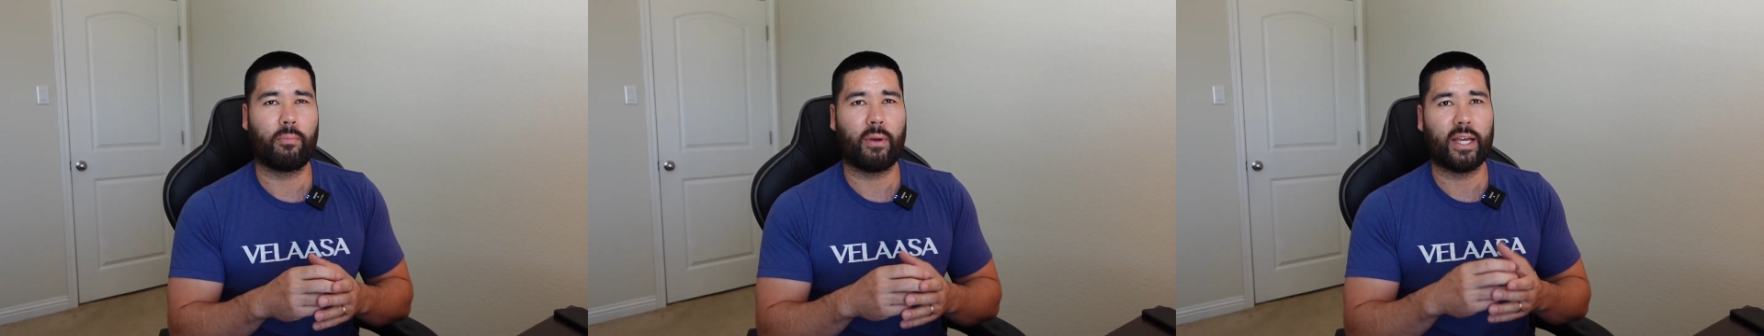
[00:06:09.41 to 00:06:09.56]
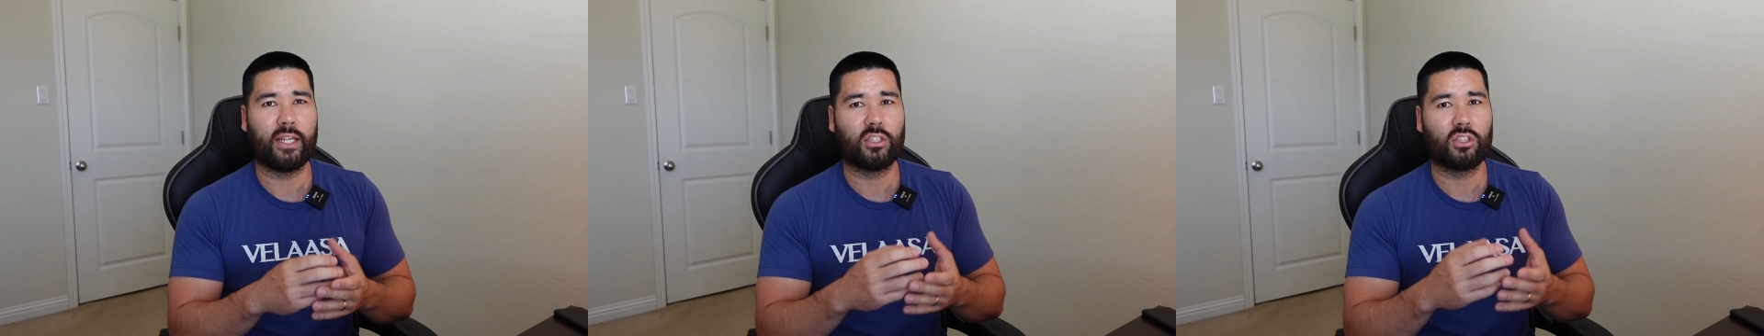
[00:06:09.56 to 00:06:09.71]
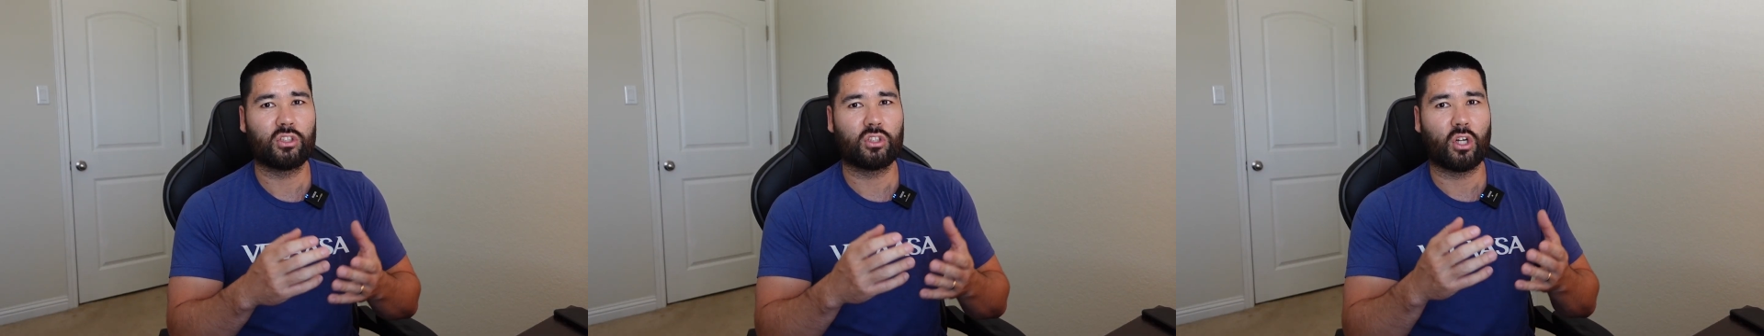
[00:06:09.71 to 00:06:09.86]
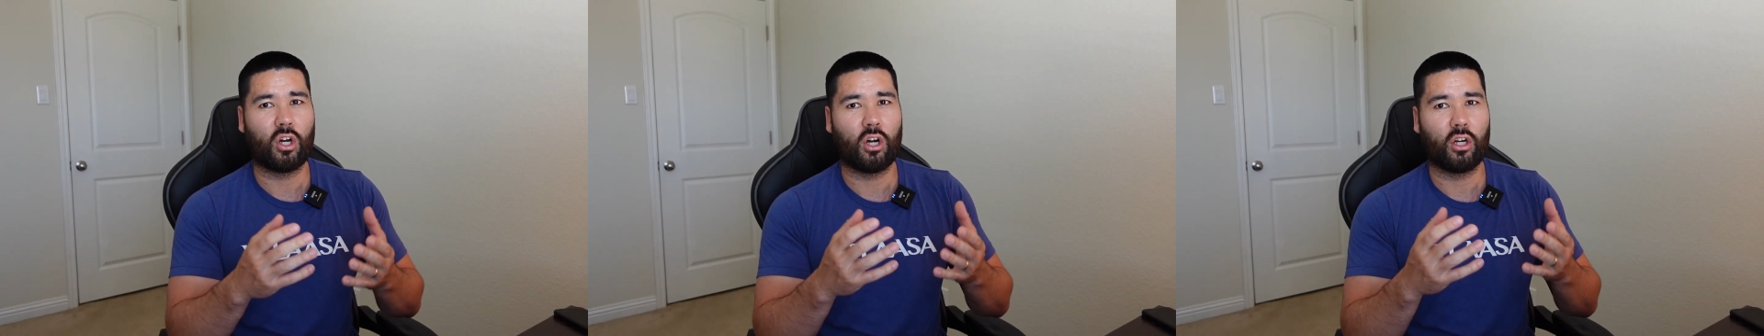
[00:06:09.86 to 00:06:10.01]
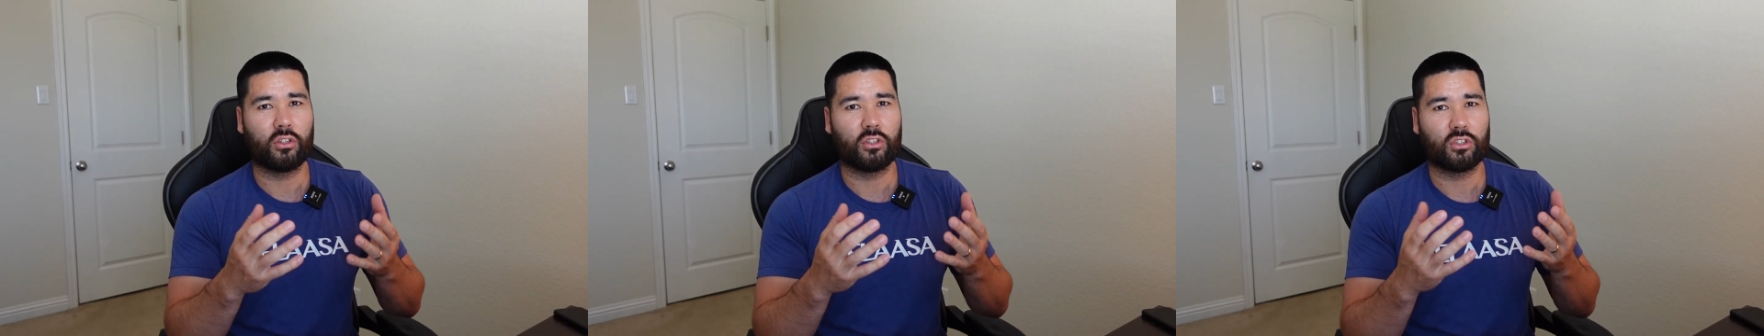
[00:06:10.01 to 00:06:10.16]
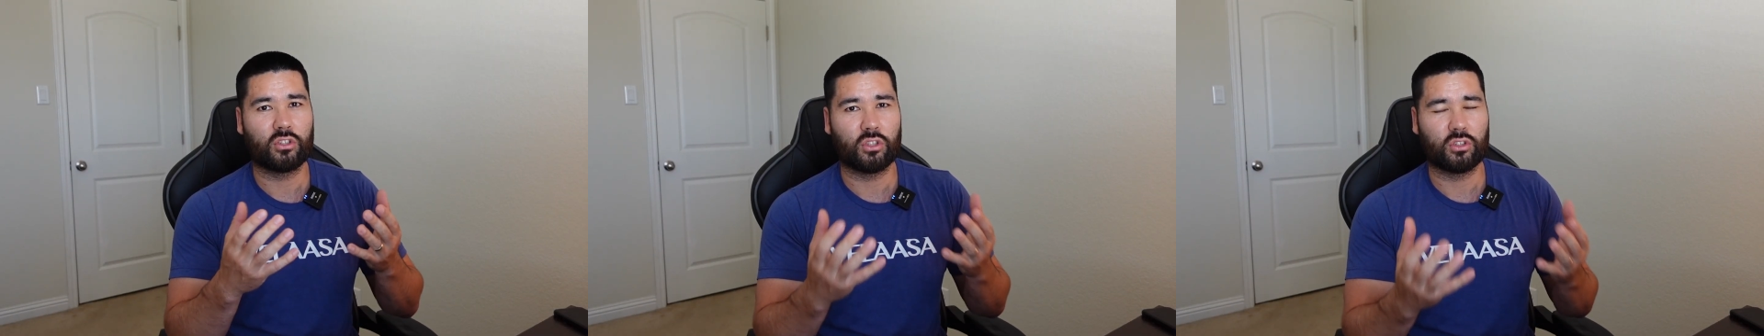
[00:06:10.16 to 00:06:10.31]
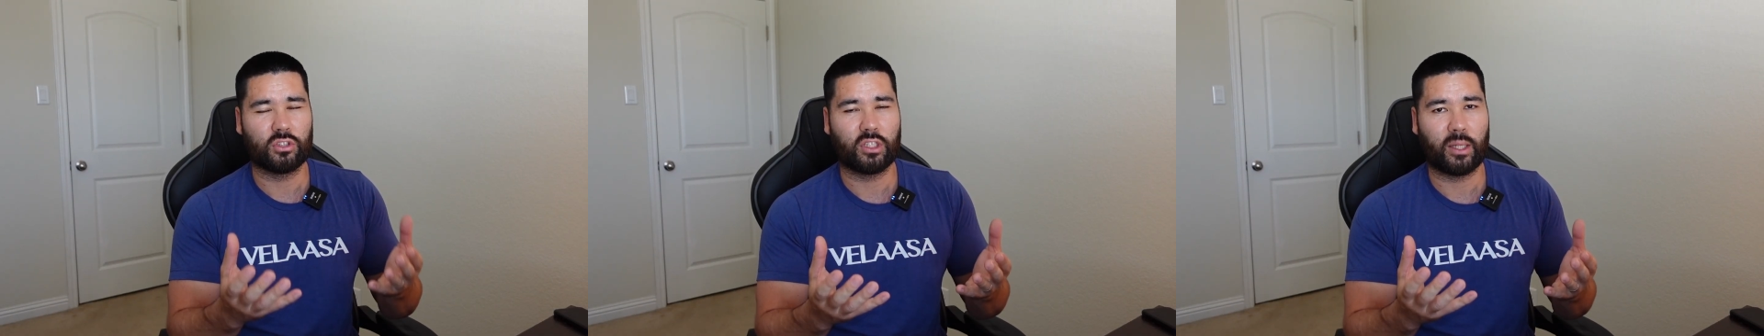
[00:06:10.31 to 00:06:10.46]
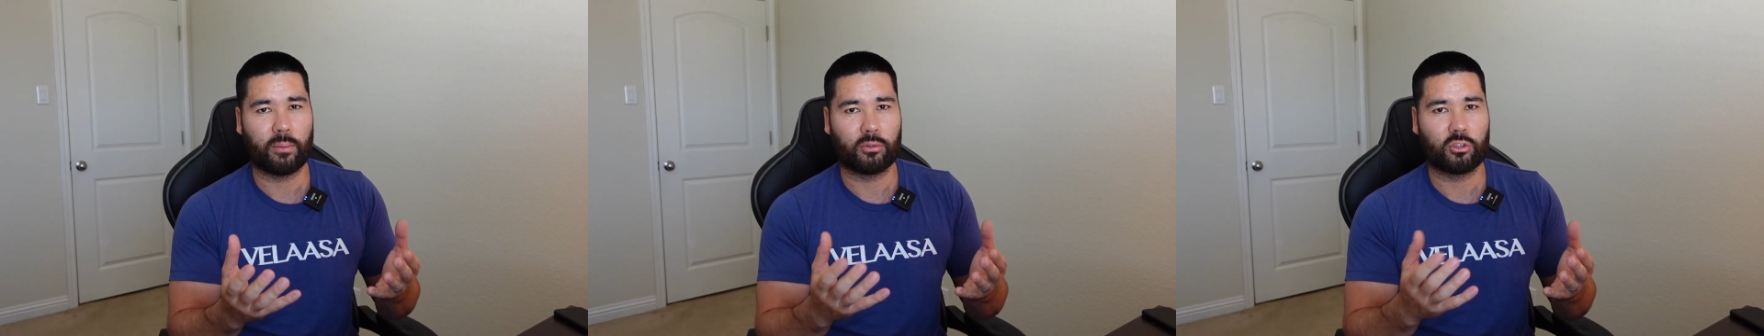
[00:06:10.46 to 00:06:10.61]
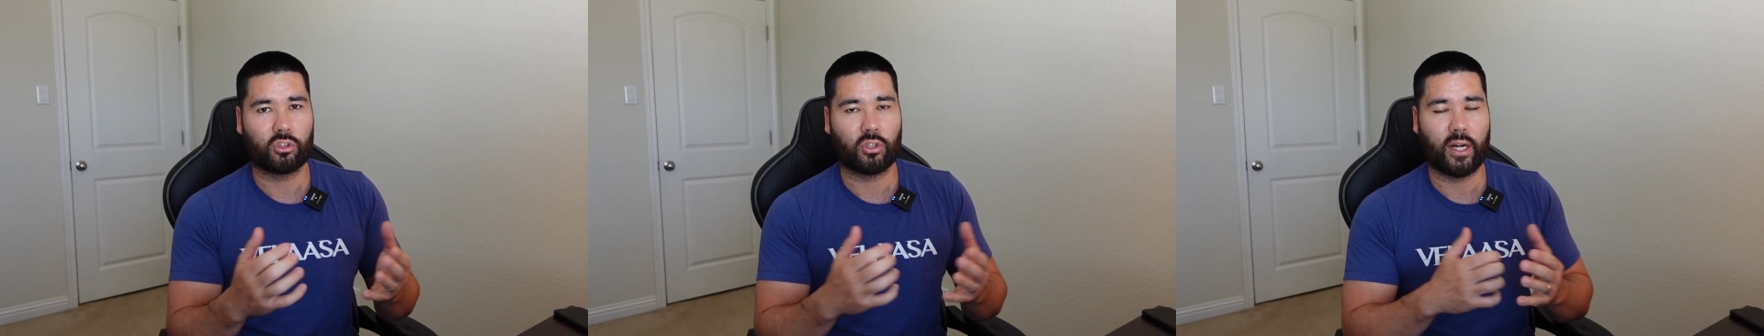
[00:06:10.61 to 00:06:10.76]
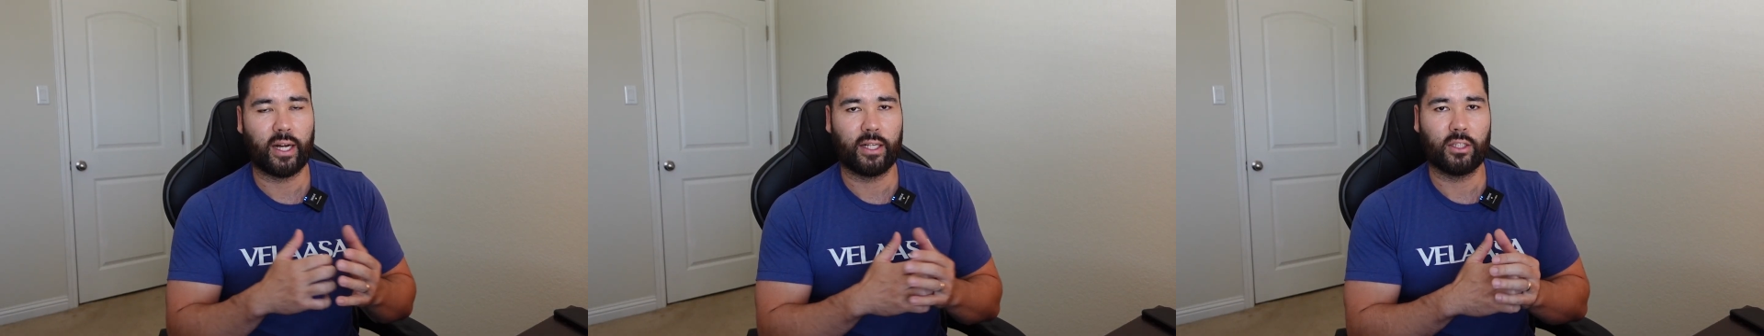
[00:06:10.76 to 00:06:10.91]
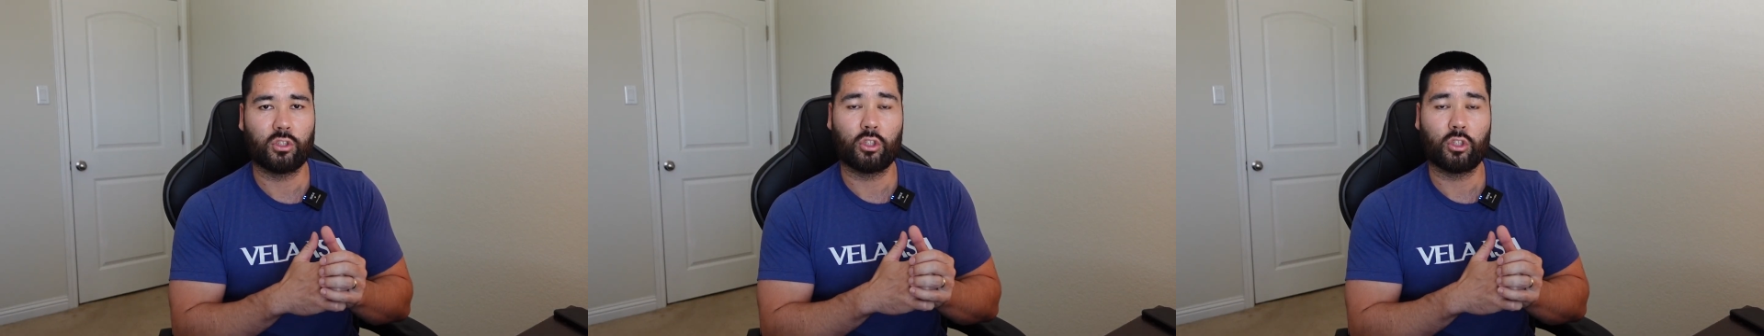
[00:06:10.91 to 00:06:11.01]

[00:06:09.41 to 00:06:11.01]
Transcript: based on a certain type of training.